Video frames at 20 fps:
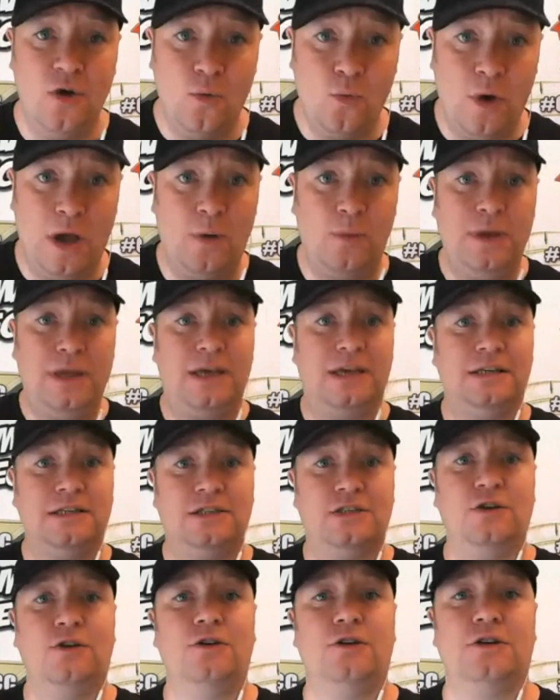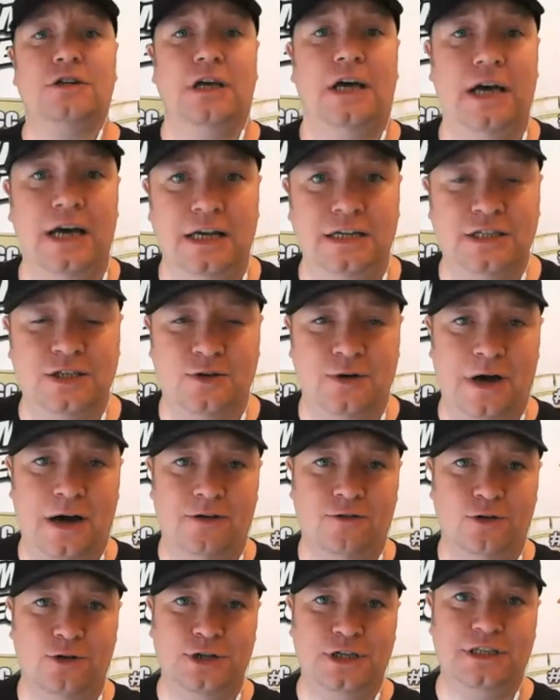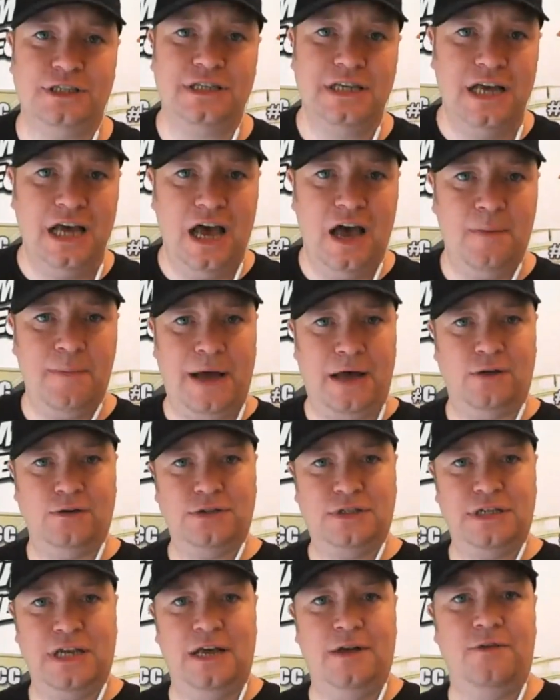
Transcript: where we can talk to our audience about